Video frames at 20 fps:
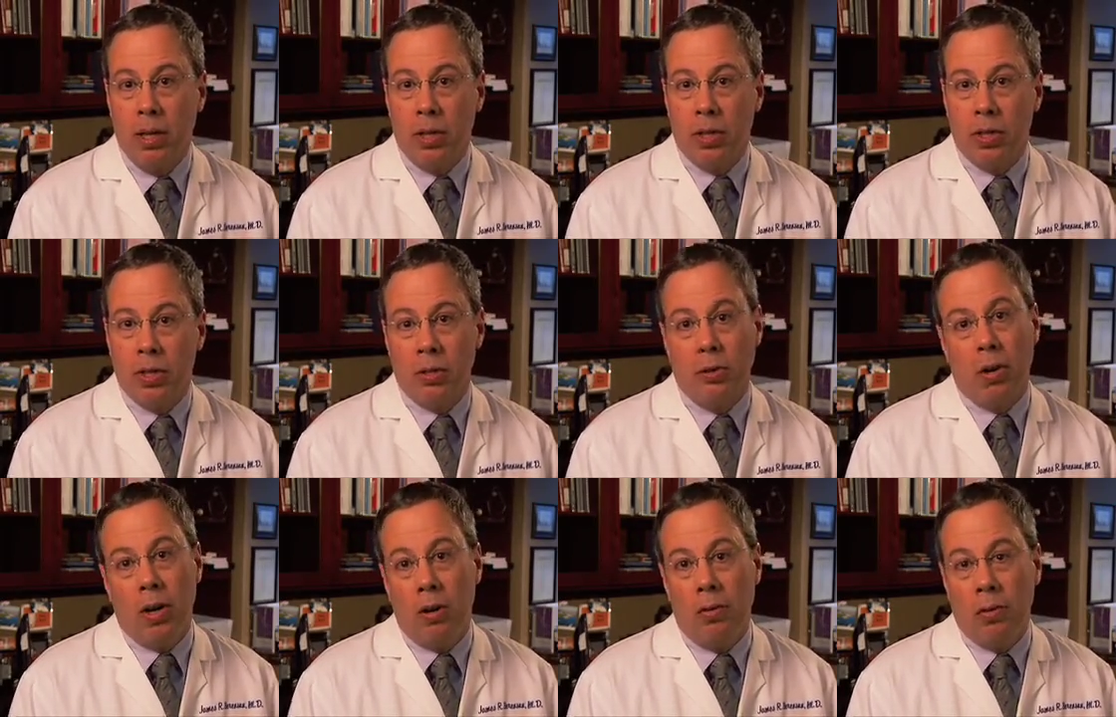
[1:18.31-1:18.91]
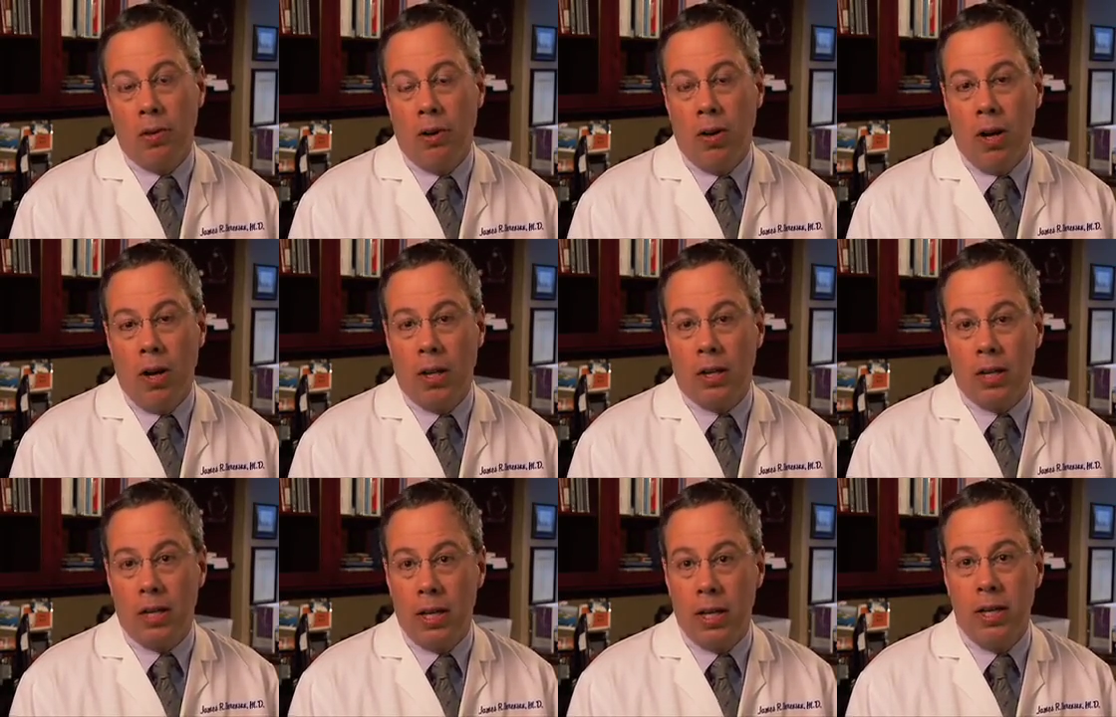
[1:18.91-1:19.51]
So overall,
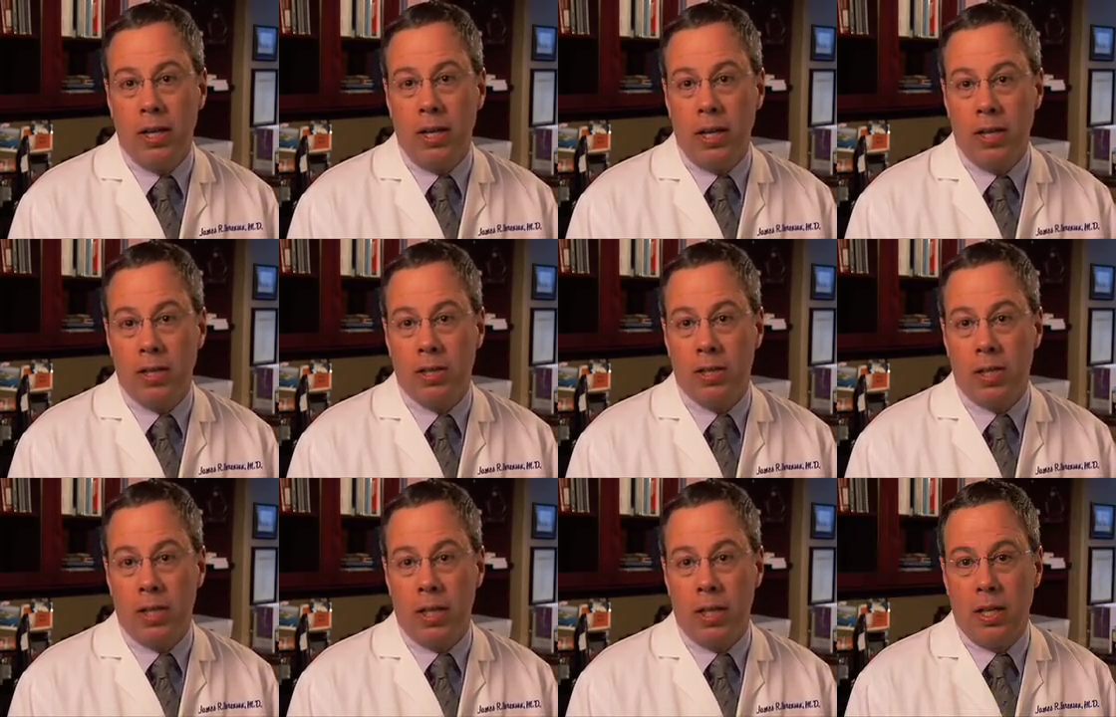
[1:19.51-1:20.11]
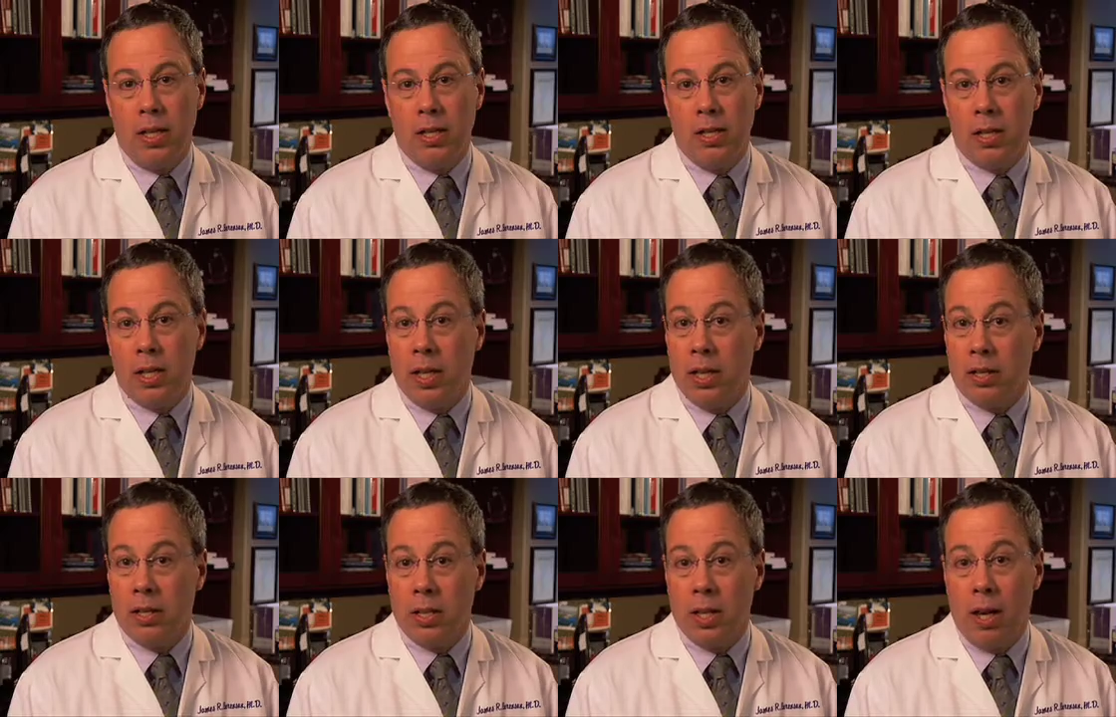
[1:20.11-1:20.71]
kidney disease
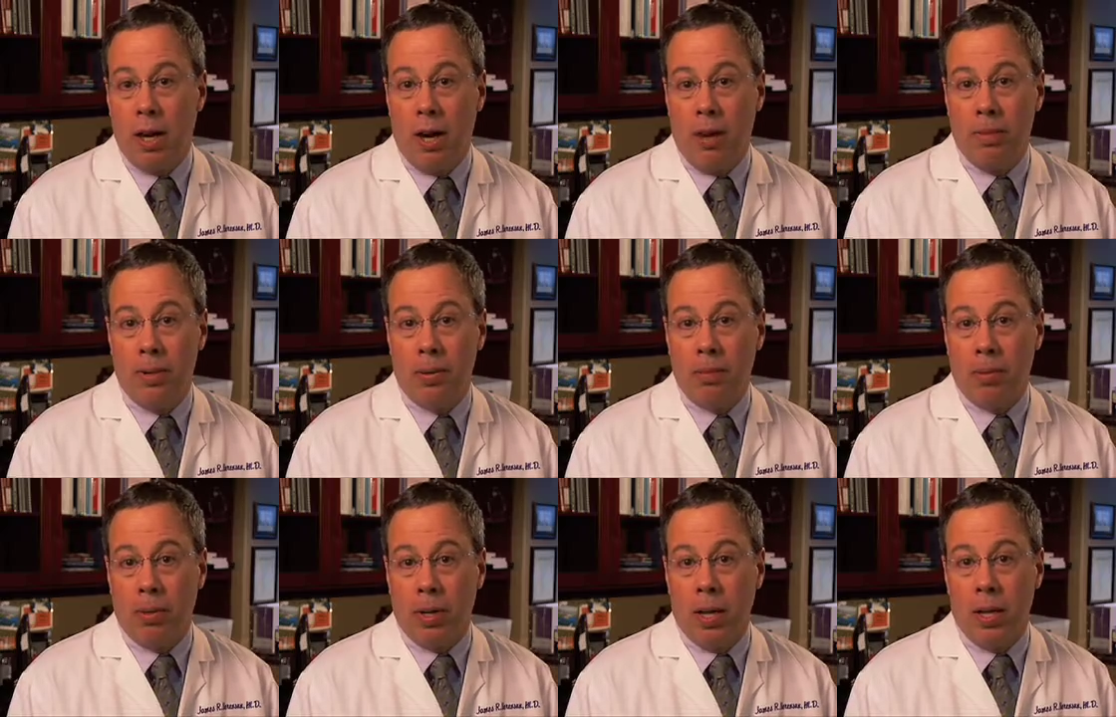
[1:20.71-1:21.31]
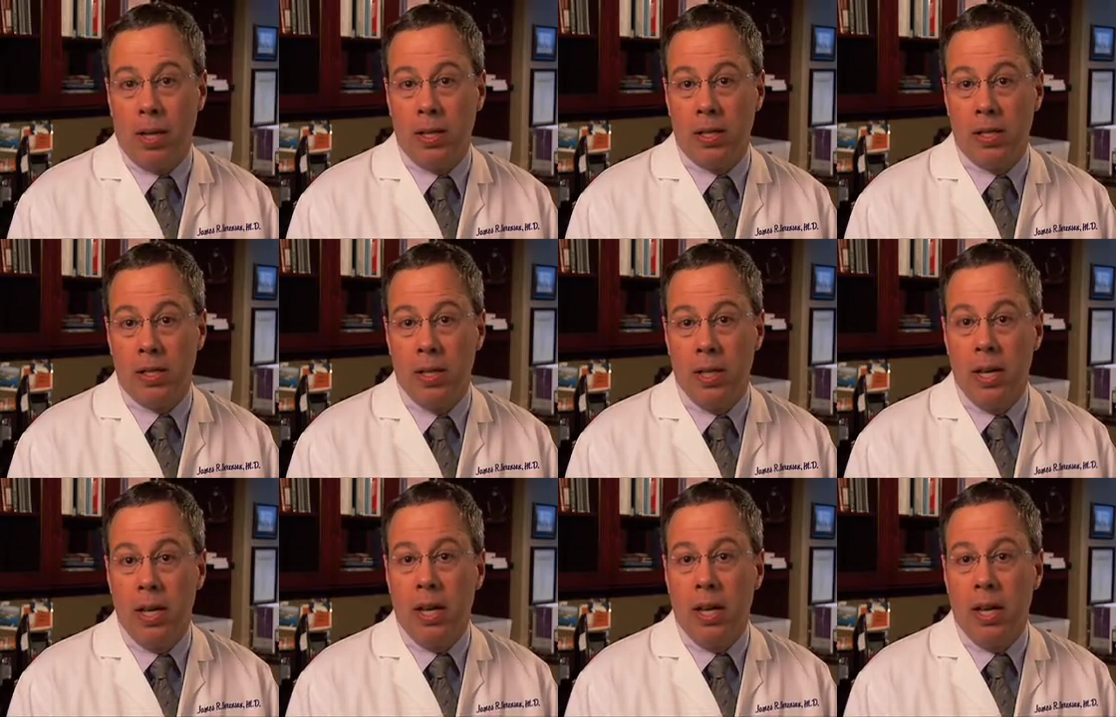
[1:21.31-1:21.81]
is commonplace.